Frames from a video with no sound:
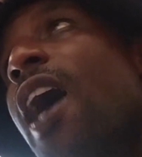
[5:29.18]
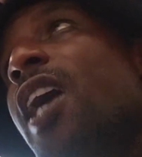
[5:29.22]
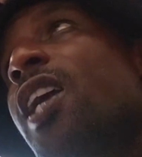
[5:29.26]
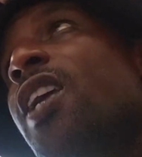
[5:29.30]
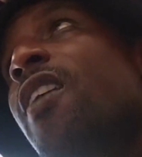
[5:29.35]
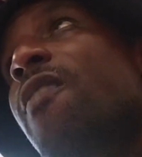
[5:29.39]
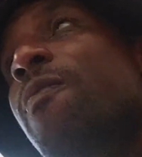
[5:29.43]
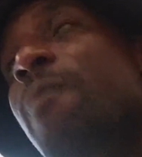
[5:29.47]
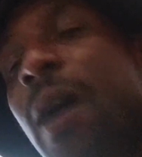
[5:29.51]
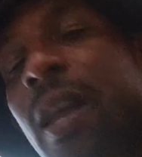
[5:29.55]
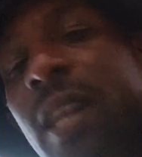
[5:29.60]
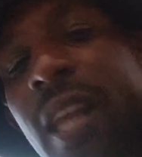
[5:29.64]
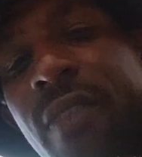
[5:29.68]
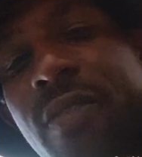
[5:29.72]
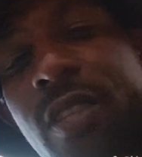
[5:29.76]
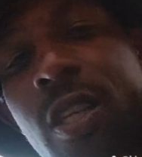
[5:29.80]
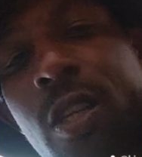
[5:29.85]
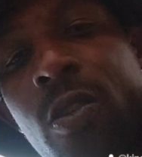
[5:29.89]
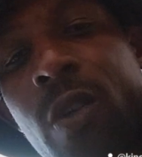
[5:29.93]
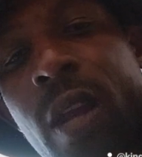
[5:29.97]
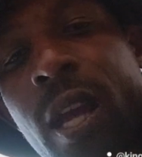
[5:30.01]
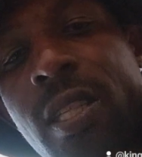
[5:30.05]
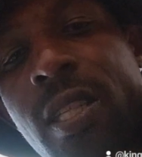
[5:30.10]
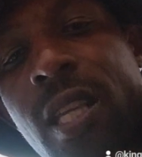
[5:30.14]
I gave my
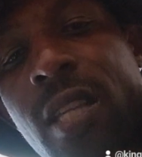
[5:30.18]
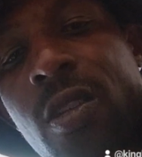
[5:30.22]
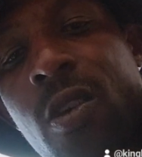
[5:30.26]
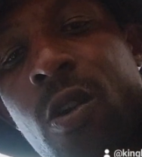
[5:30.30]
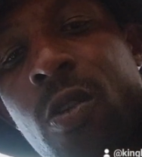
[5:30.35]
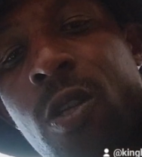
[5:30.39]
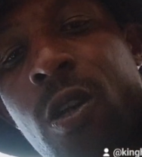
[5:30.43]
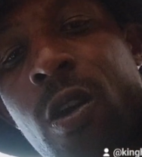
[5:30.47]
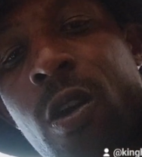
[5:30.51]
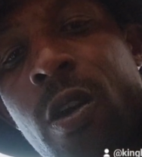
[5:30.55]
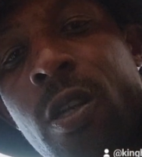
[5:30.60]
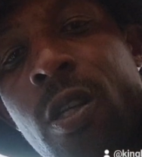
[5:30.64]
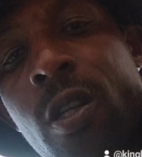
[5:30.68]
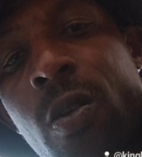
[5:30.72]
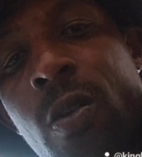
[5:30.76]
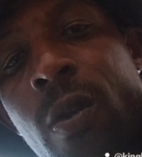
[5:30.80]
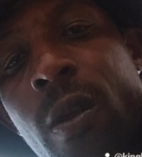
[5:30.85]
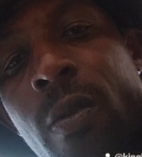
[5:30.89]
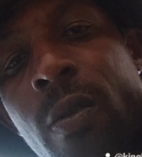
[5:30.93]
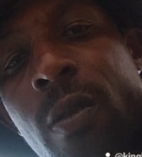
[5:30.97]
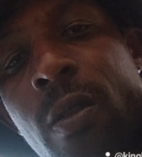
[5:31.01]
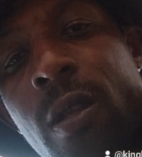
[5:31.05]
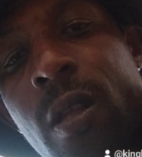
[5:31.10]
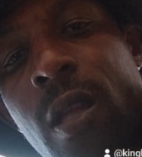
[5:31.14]
life to the United States Coast Guard,
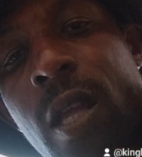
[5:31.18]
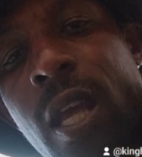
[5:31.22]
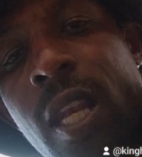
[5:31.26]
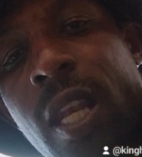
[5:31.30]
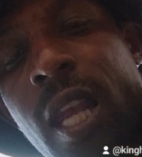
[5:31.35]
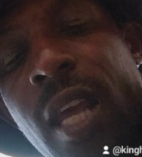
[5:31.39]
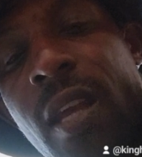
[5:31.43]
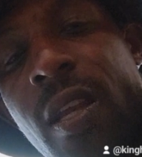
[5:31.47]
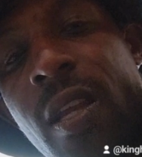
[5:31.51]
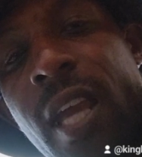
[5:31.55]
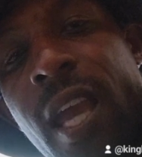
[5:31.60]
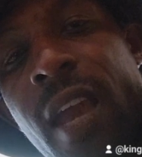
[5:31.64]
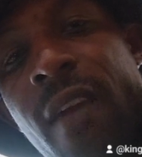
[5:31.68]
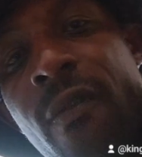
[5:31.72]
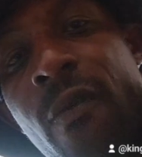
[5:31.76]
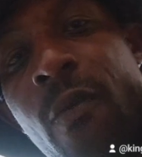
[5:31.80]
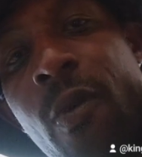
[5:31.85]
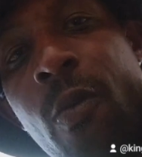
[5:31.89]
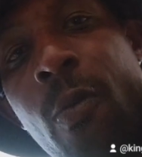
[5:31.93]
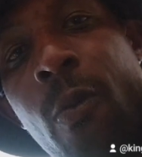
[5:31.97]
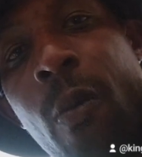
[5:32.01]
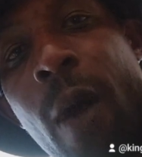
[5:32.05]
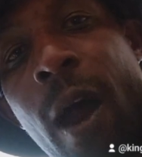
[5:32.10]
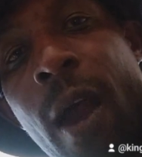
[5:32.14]
and they
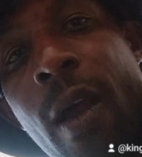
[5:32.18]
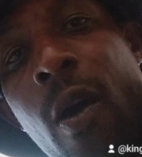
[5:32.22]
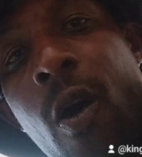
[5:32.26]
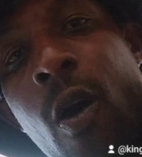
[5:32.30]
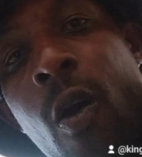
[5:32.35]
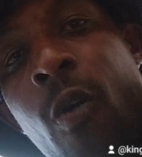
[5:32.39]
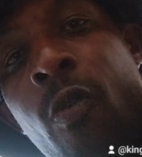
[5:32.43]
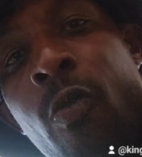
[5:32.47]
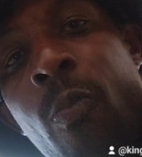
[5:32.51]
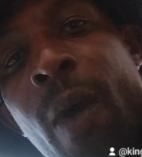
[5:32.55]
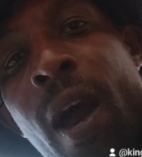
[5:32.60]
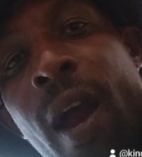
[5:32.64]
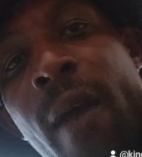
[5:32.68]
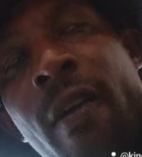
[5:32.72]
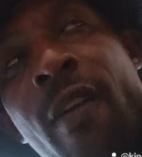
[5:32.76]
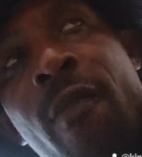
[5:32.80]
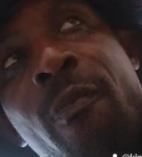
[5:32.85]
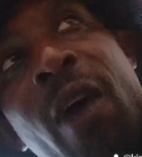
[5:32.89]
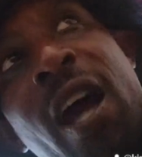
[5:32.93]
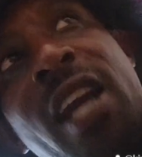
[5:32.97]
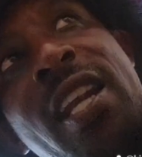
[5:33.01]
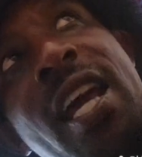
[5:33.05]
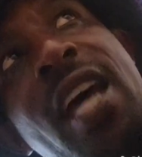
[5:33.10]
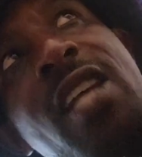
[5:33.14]
gave my oh
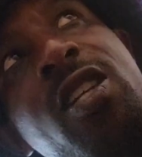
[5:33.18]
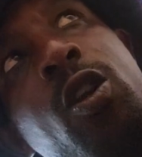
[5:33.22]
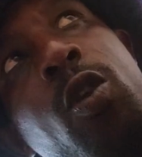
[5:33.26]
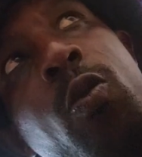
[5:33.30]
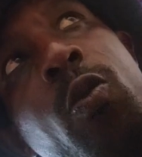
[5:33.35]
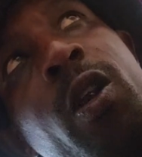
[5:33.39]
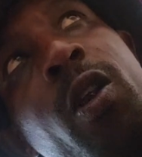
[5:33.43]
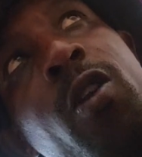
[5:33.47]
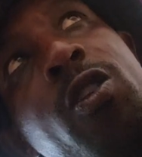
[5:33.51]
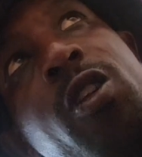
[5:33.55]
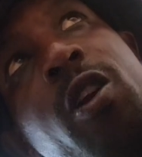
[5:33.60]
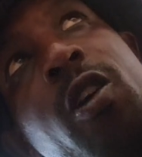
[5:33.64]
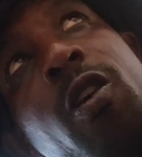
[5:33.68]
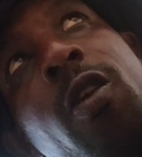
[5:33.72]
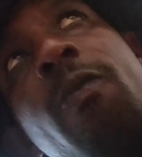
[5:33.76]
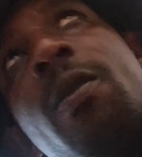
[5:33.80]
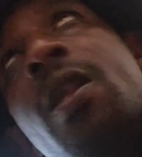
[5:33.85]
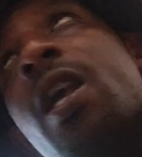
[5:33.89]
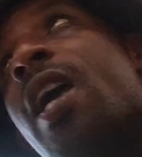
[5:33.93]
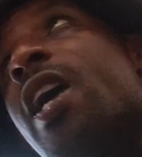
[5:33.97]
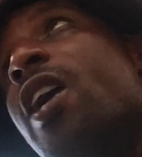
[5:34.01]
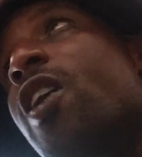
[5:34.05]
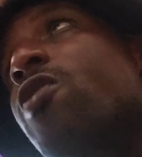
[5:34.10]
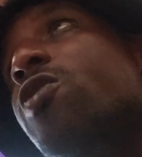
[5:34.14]
my my dad's career to
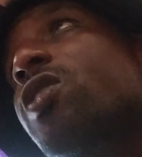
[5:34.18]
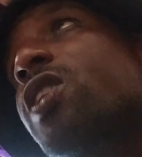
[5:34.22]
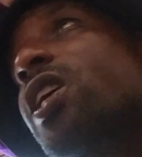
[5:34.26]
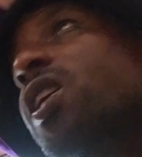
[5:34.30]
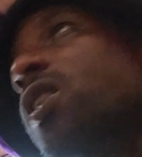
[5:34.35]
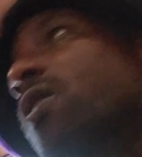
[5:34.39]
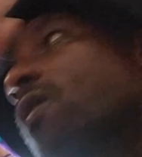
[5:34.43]
her. Here's